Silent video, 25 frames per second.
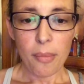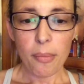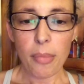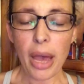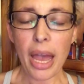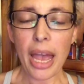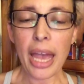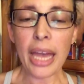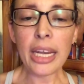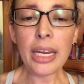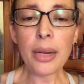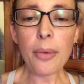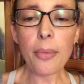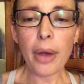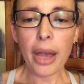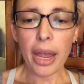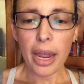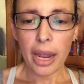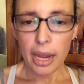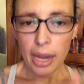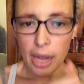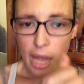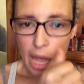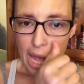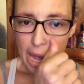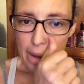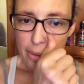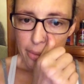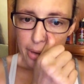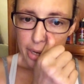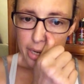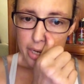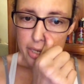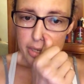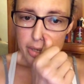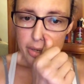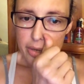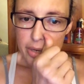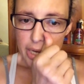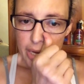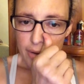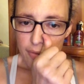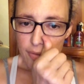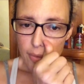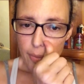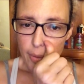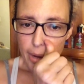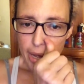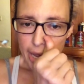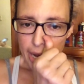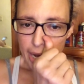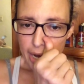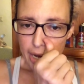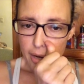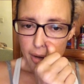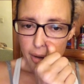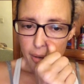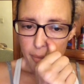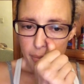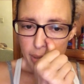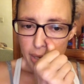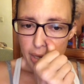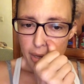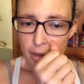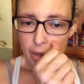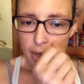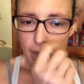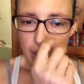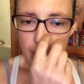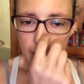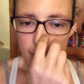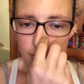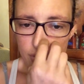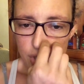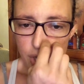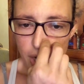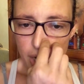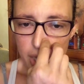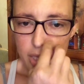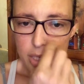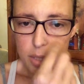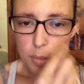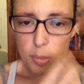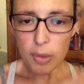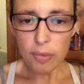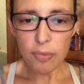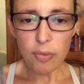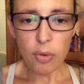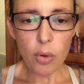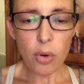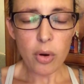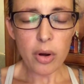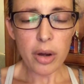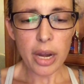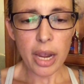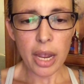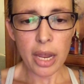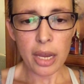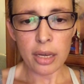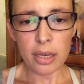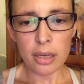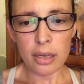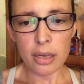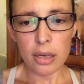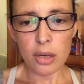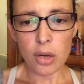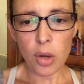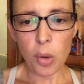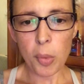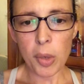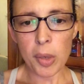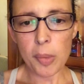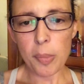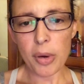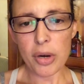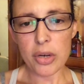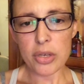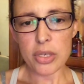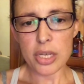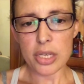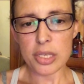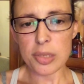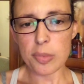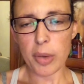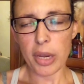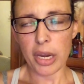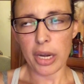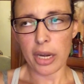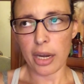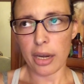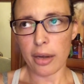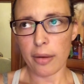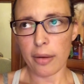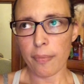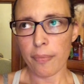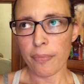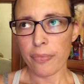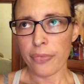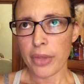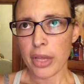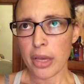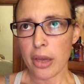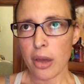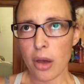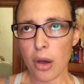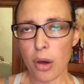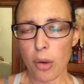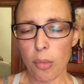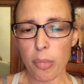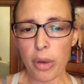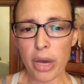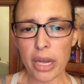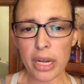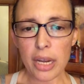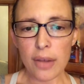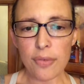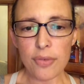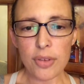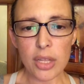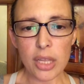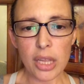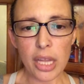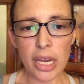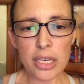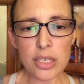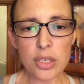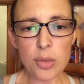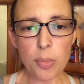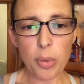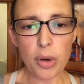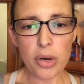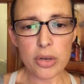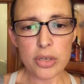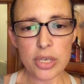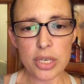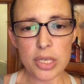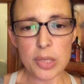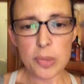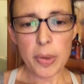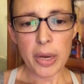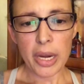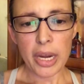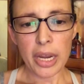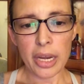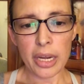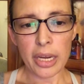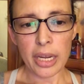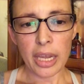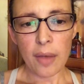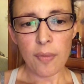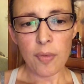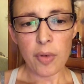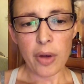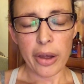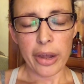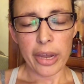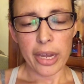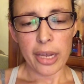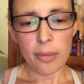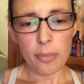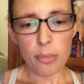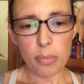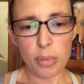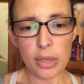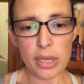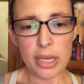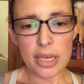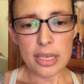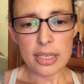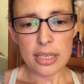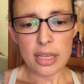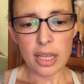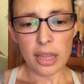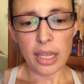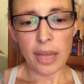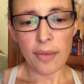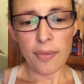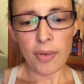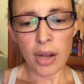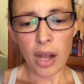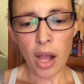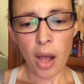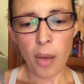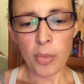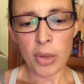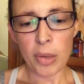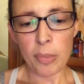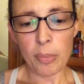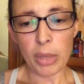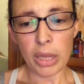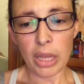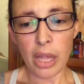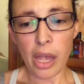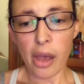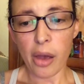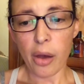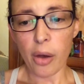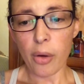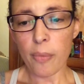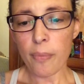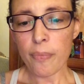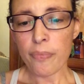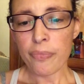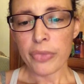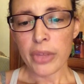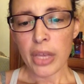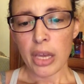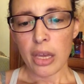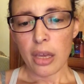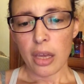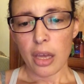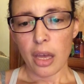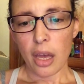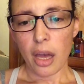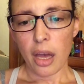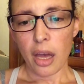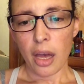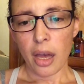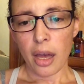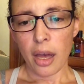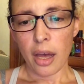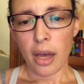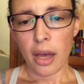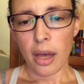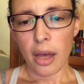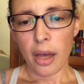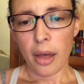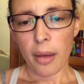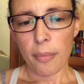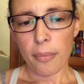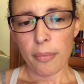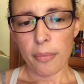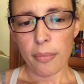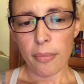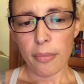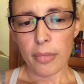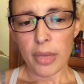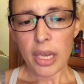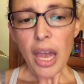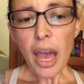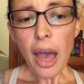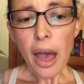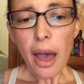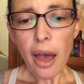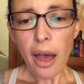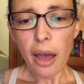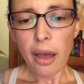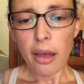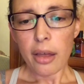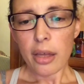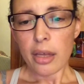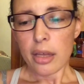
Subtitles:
But anyway, I want to do a giveaway, and I've tried this before and nobody participated. But if you'd like to participate in a giveaway, please leave a comment below. Yeah.